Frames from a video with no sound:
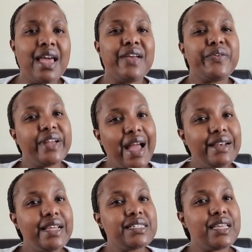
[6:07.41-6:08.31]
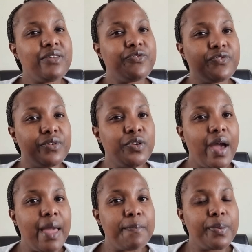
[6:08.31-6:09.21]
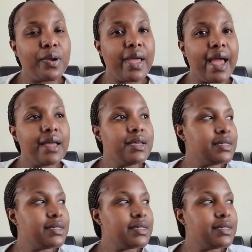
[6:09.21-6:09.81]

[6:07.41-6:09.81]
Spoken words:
regardless if your employer